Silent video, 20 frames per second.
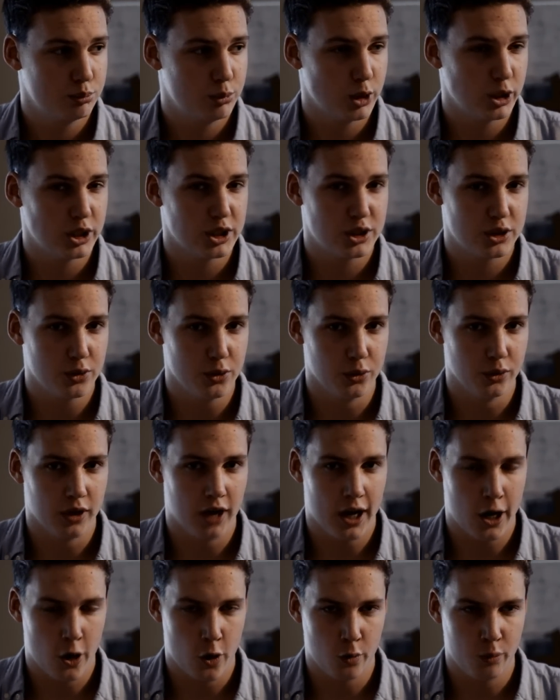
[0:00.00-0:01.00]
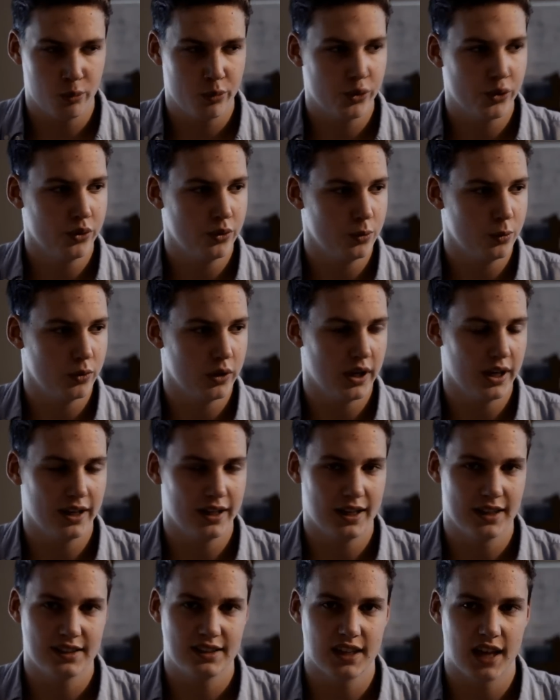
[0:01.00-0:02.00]
pretty soon I hope when I
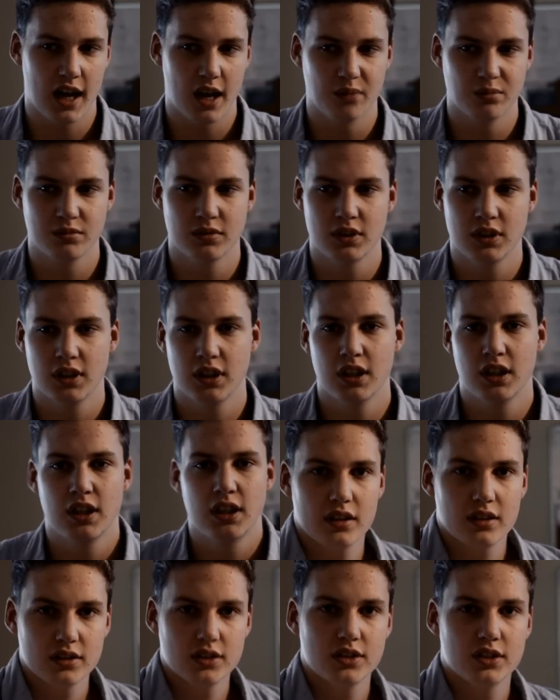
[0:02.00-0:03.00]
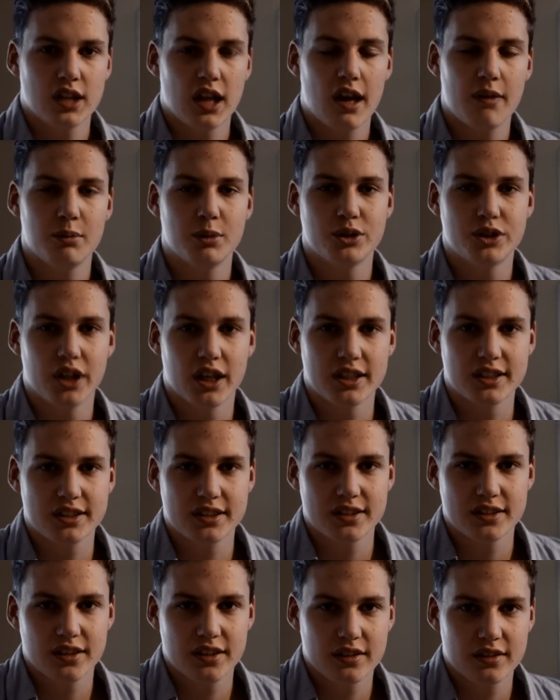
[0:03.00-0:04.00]
get time. So I've
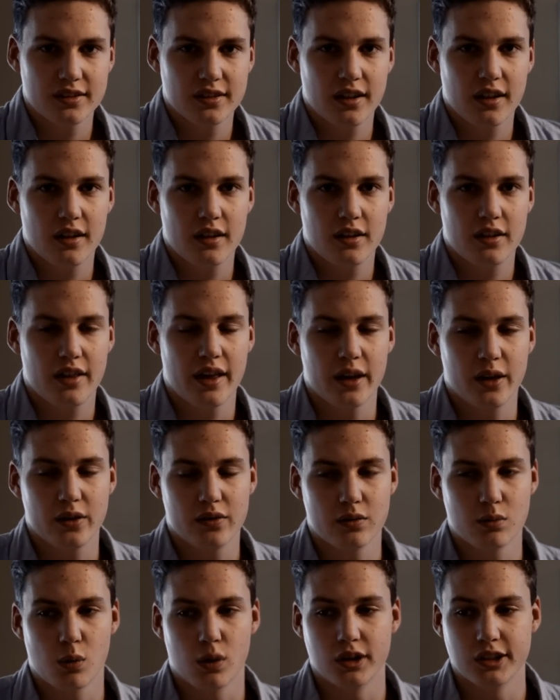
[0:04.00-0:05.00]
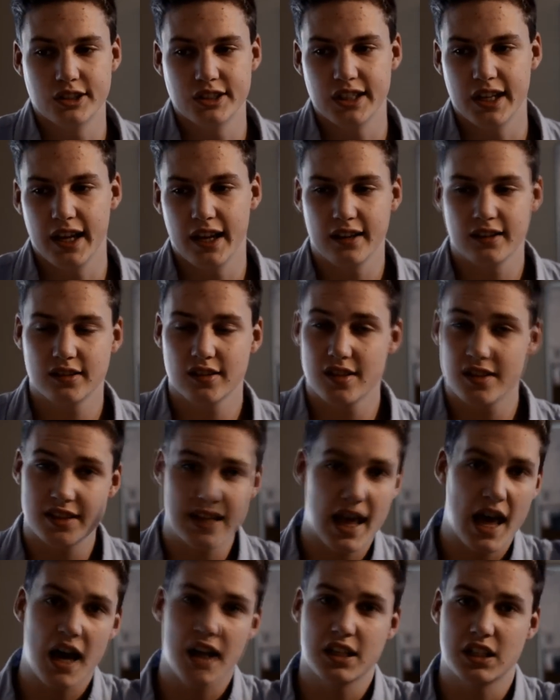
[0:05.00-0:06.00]
Trust, thank you for watching,
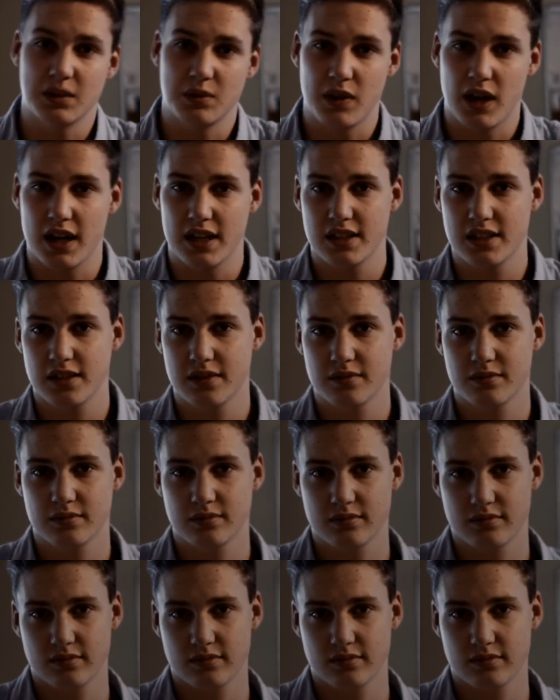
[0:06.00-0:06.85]
stay awesome guys.